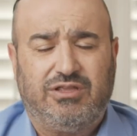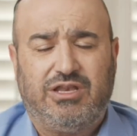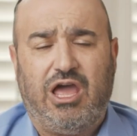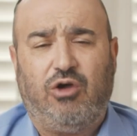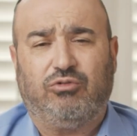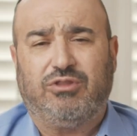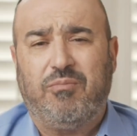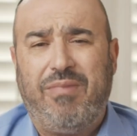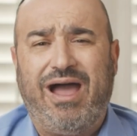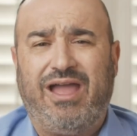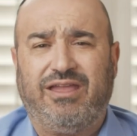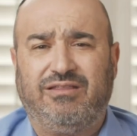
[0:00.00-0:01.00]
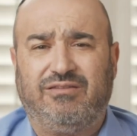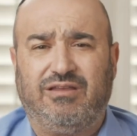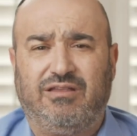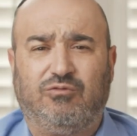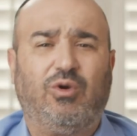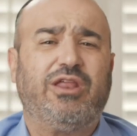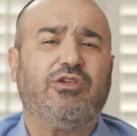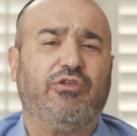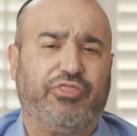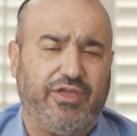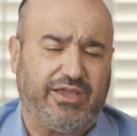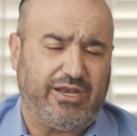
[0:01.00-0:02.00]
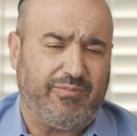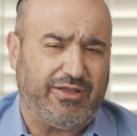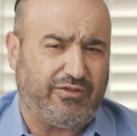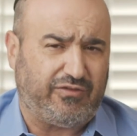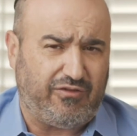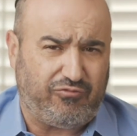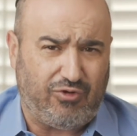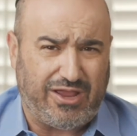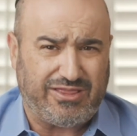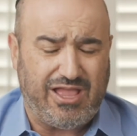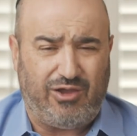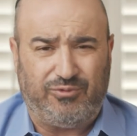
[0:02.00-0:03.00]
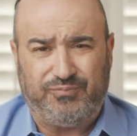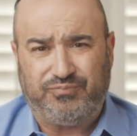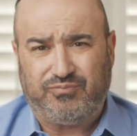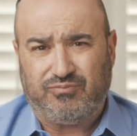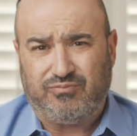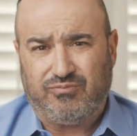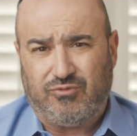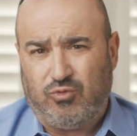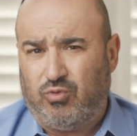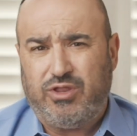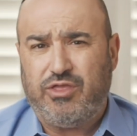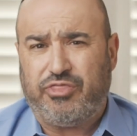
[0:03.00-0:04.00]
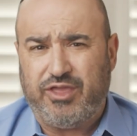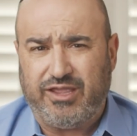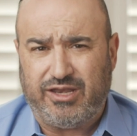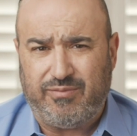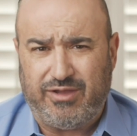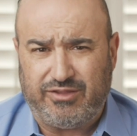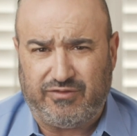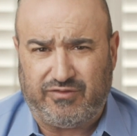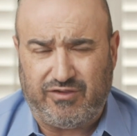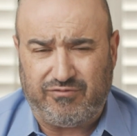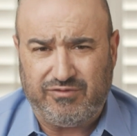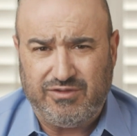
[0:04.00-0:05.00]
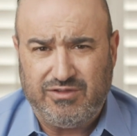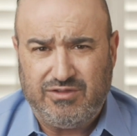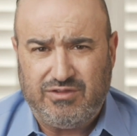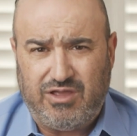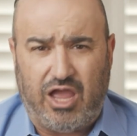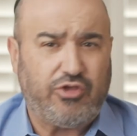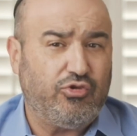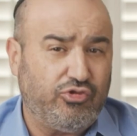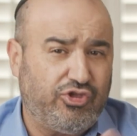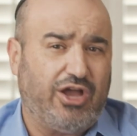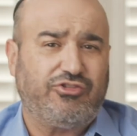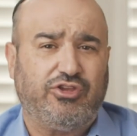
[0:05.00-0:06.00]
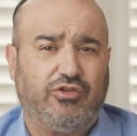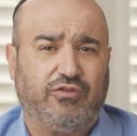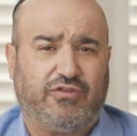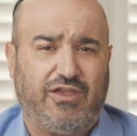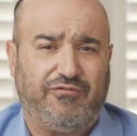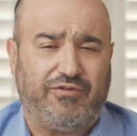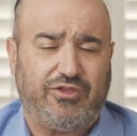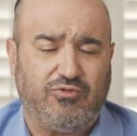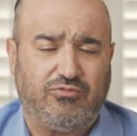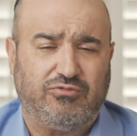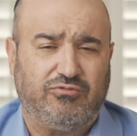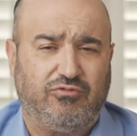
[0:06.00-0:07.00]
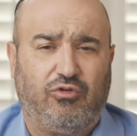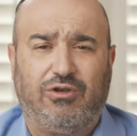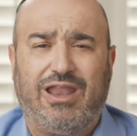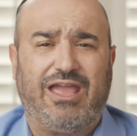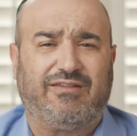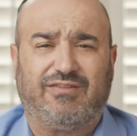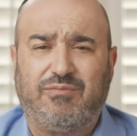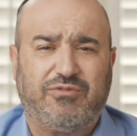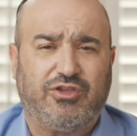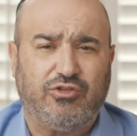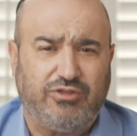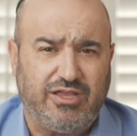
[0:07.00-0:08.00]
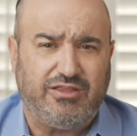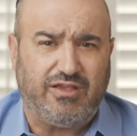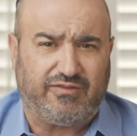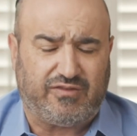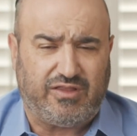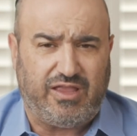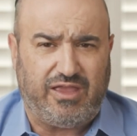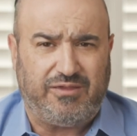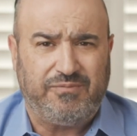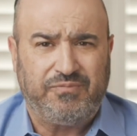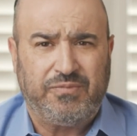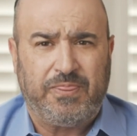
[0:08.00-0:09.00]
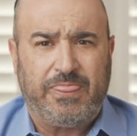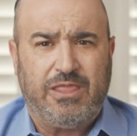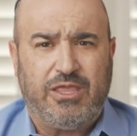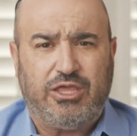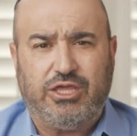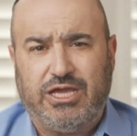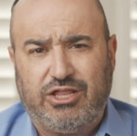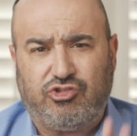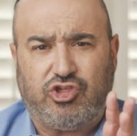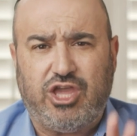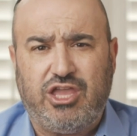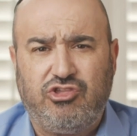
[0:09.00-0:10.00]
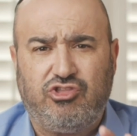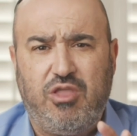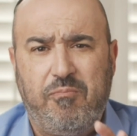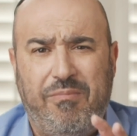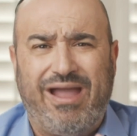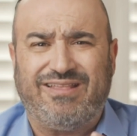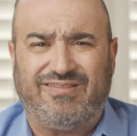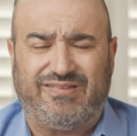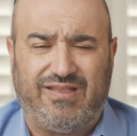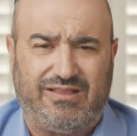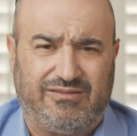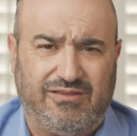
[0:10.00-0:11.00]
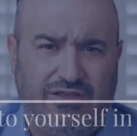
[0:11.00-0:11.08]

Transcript: Now, the mind is what are you thinking about yourself right now? What are you thinking about yourself? Are you judging yourself? Are you don't like something you did yesterday? You gotta change the mindset.